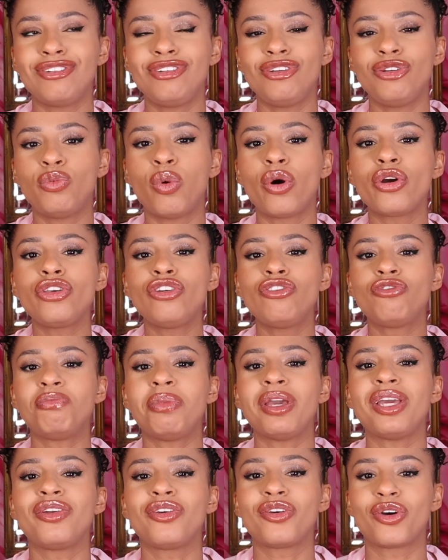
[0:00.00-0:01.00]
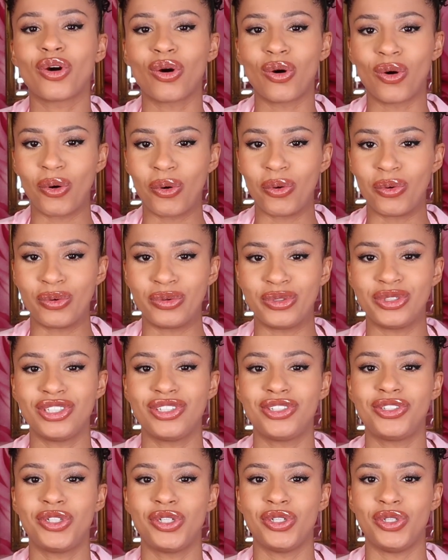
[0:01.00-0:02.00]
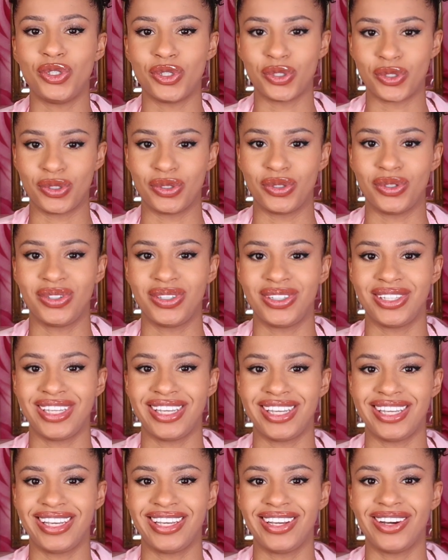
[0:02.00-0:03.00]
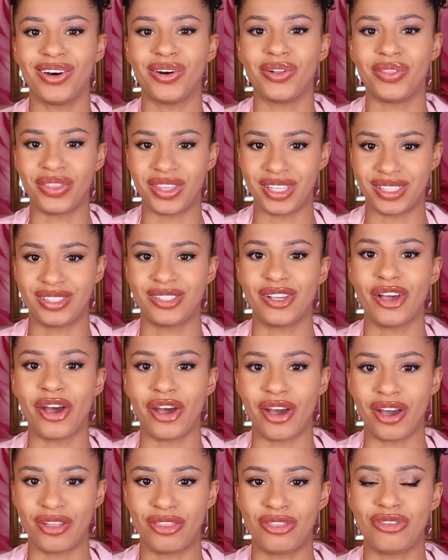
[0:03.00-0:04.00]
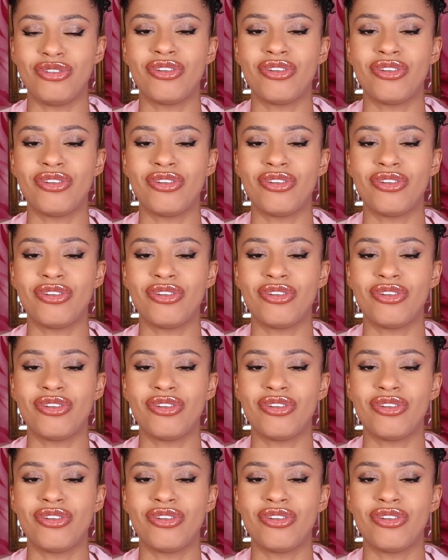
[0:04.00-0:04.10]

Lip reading: what you've been called to do on this earth.